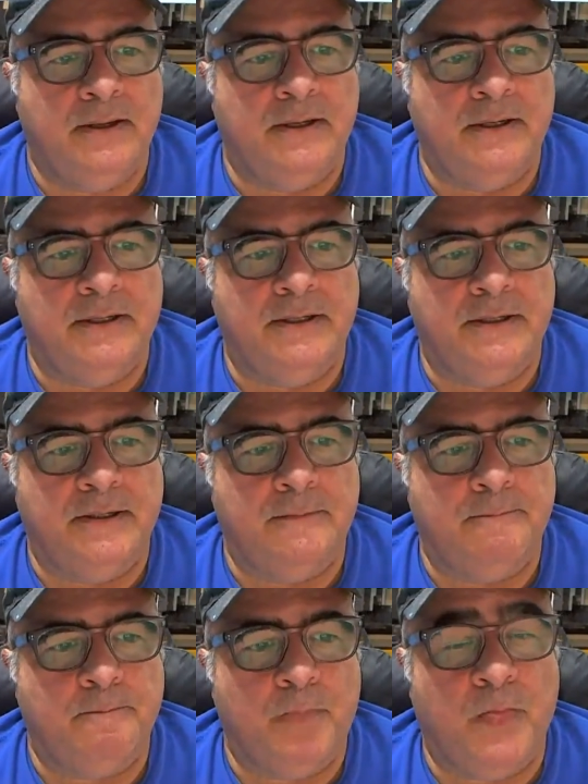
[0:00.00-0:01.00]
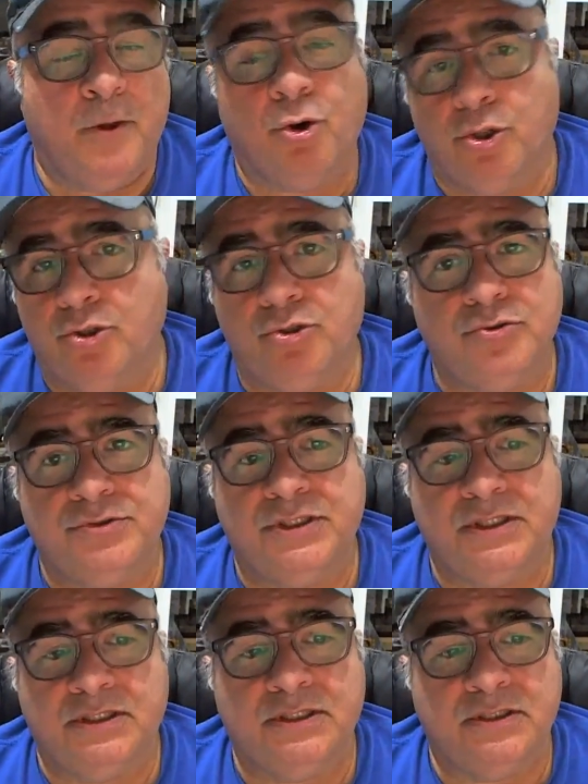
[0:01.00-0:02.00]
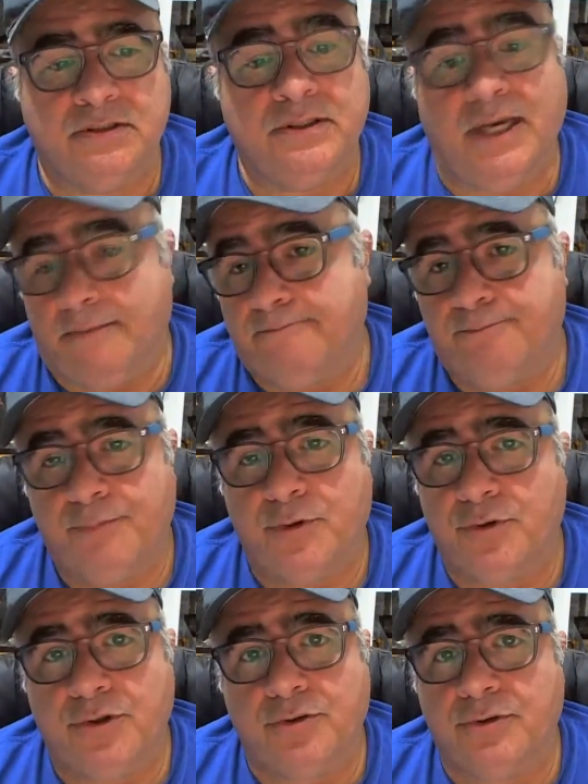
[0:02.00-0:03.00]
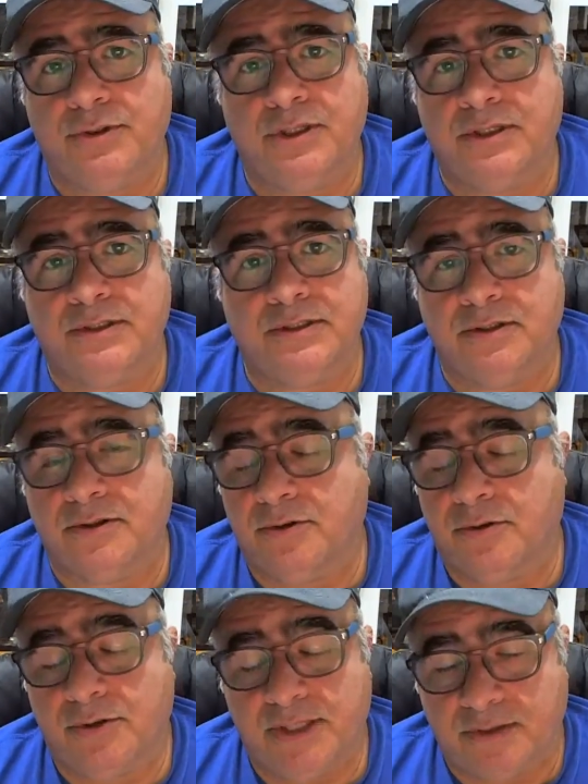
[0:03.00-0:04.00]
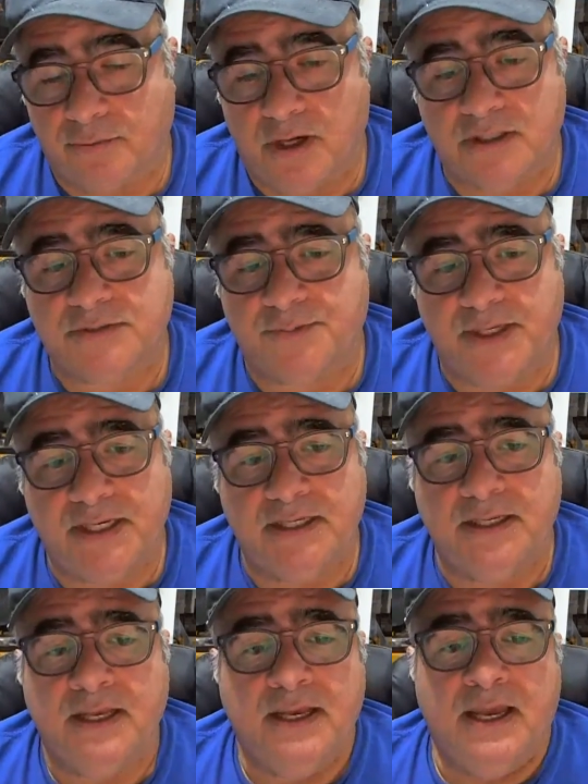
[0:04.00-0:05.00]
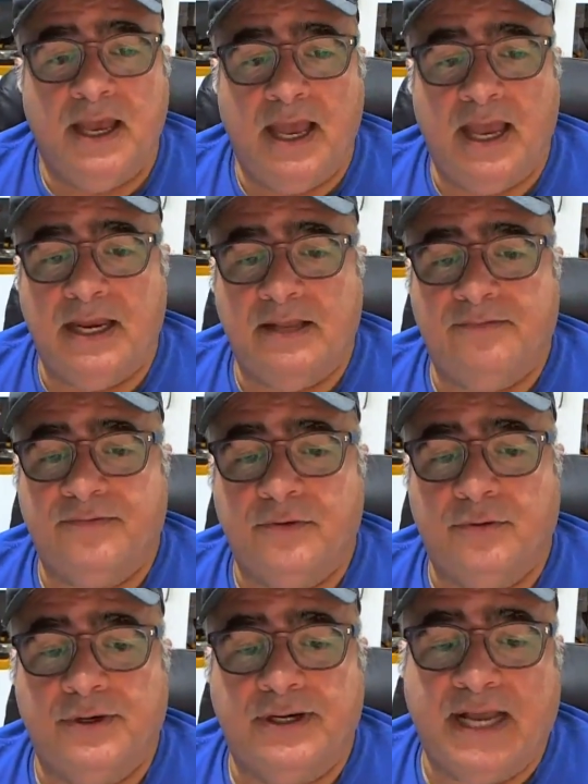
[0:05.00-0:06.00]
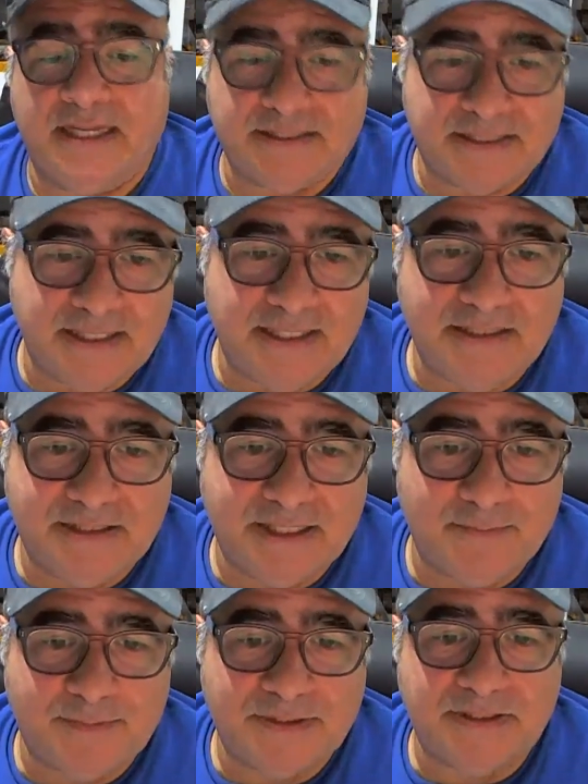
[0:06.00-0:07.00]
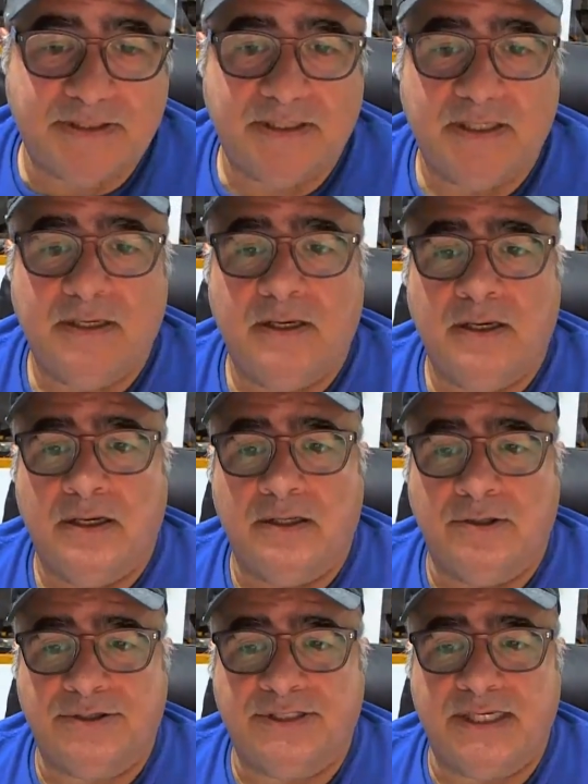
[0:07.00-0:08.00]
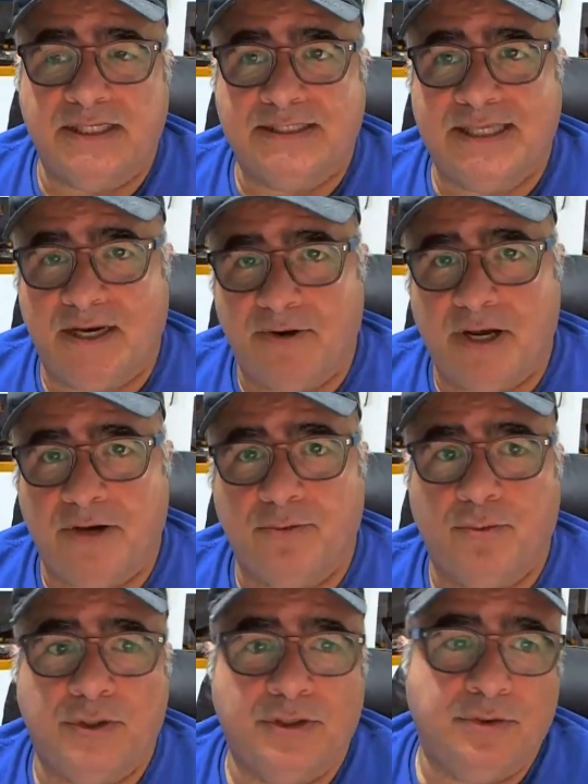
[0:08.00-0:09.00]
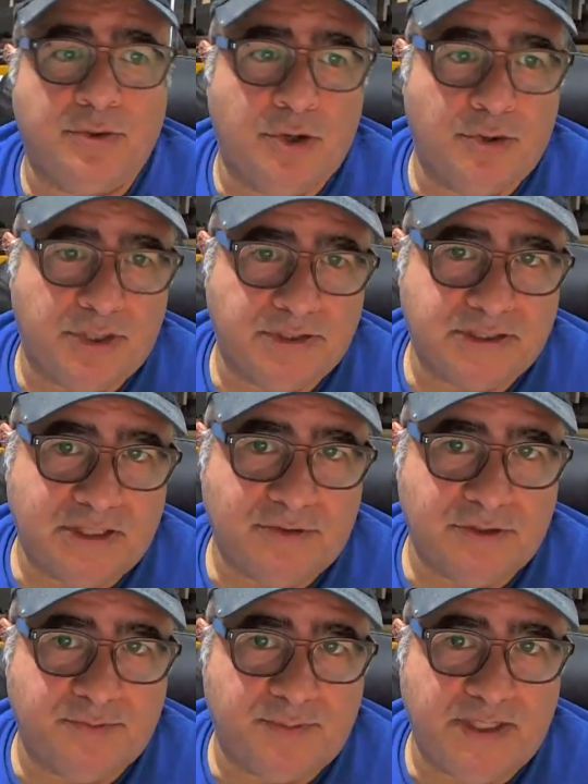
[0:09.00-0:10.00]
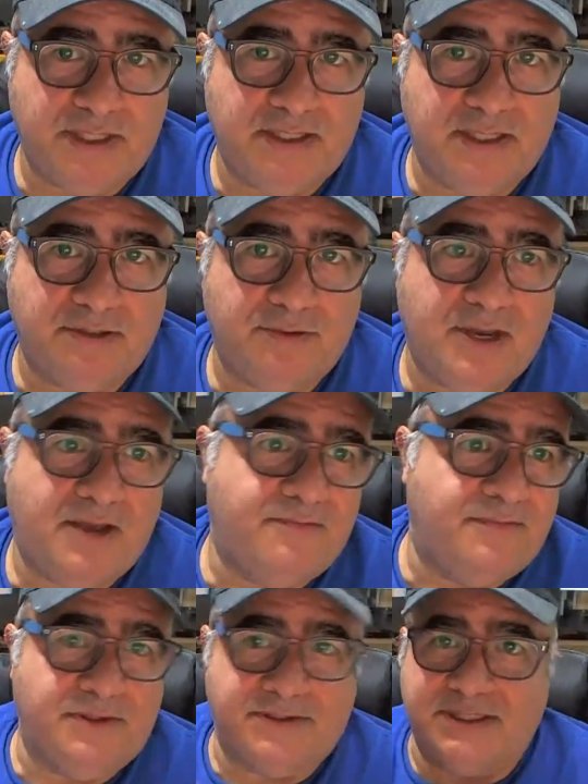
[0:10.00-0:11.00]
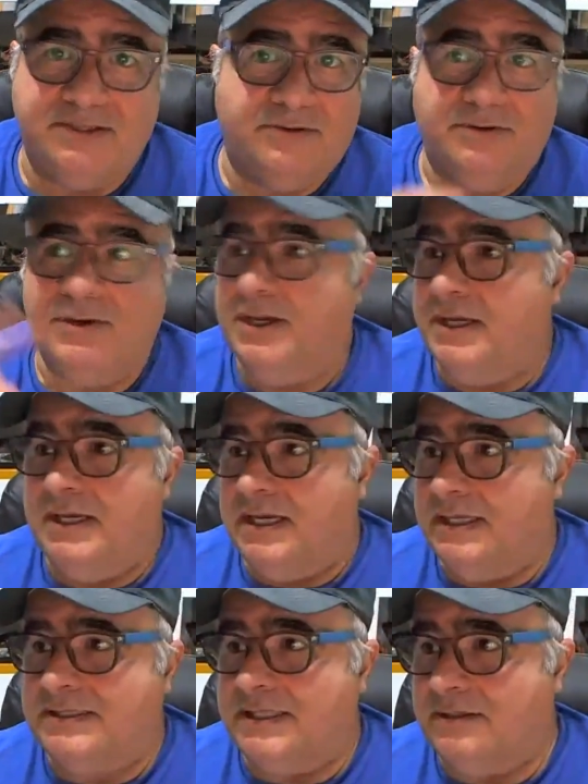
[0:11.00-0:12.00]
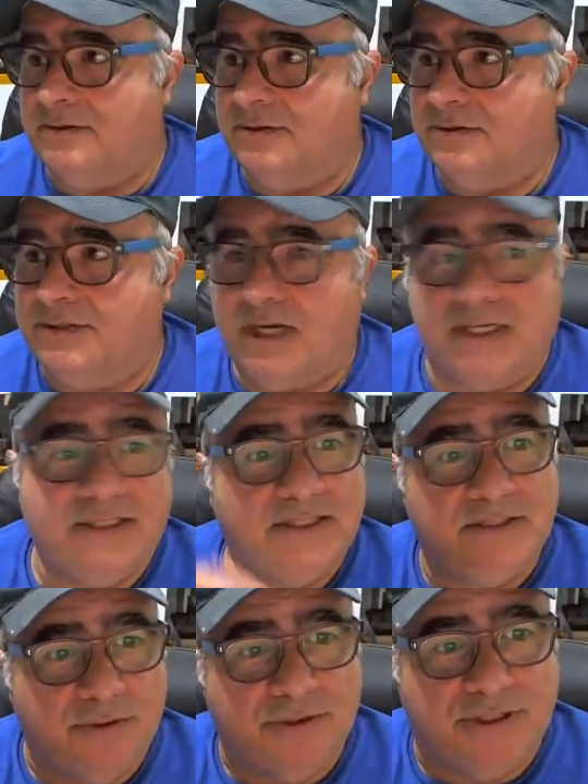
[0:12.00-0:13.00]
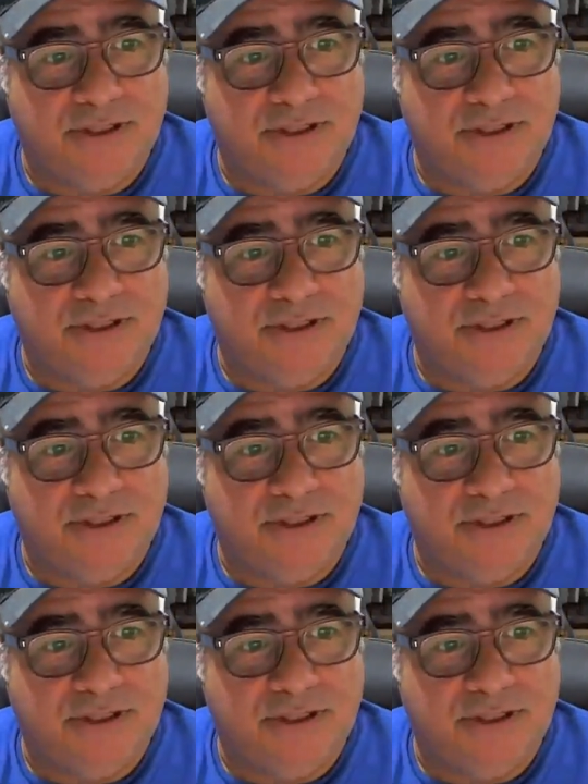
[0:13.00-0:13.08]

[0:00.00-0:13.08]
Or you're using or you're going at the wrong speed. And if you're not seeing chips, you're seeing tear out when you go at a slower speed, and you have it's either dust or